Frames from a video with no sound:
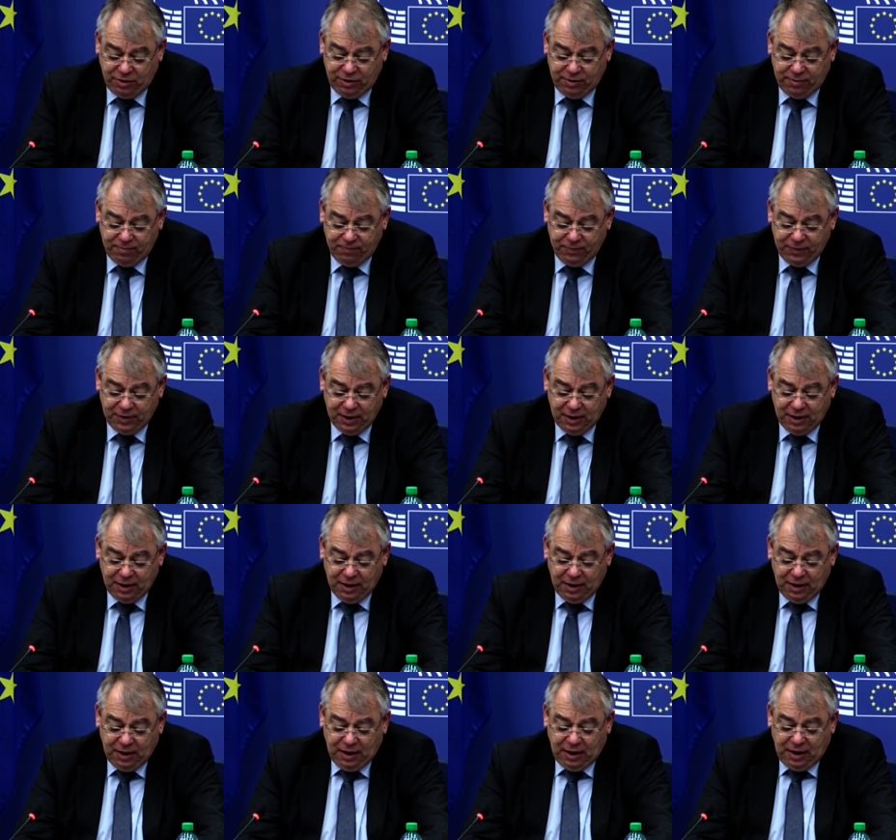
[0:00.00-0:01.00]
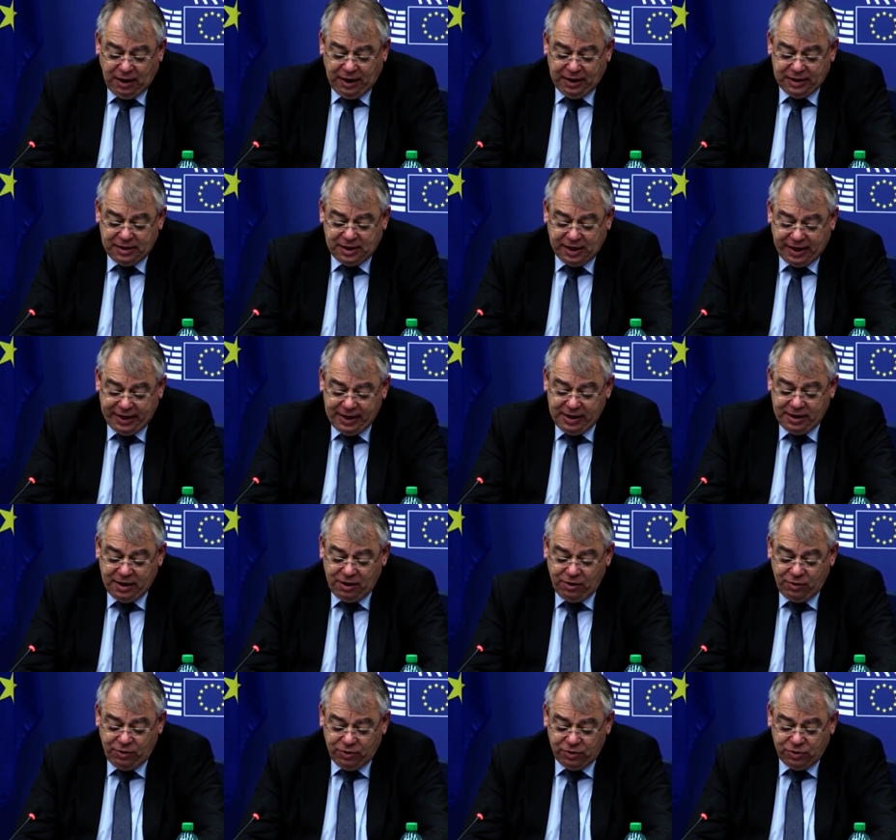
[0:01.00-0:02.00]
which could lead to better
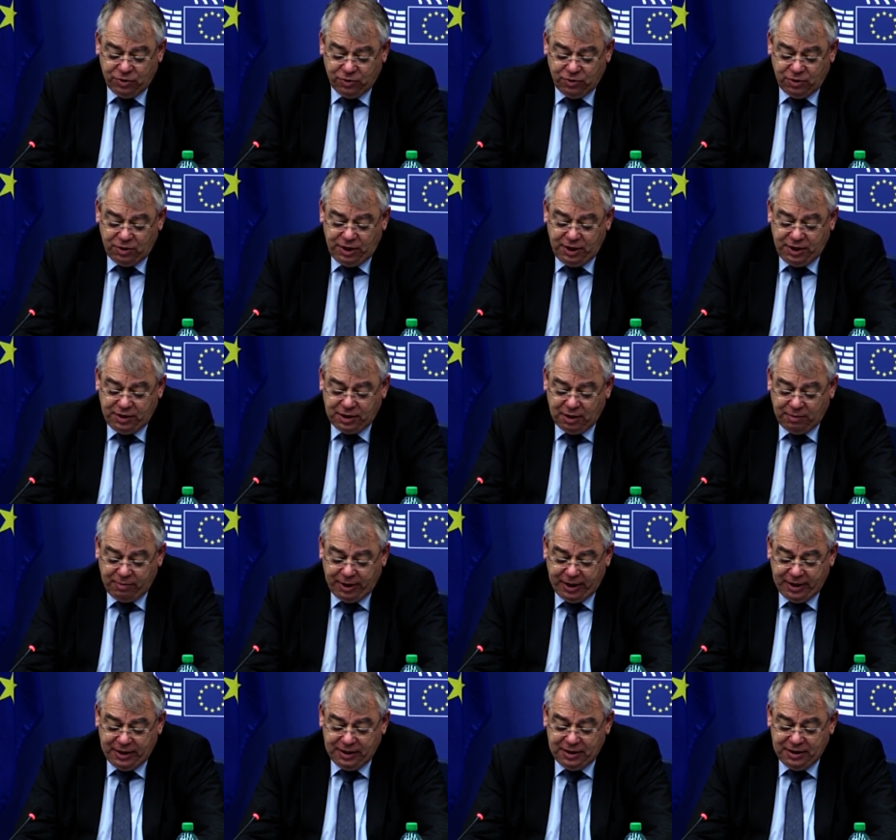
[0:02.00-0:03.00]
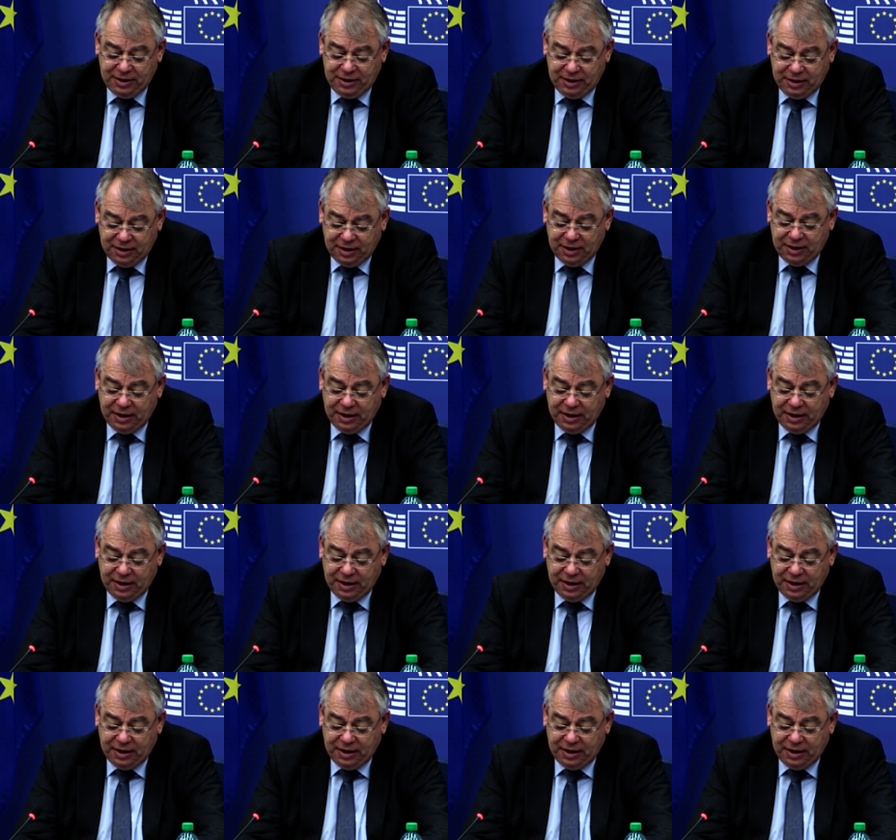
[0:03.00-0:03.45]
absorption of cohesion funding.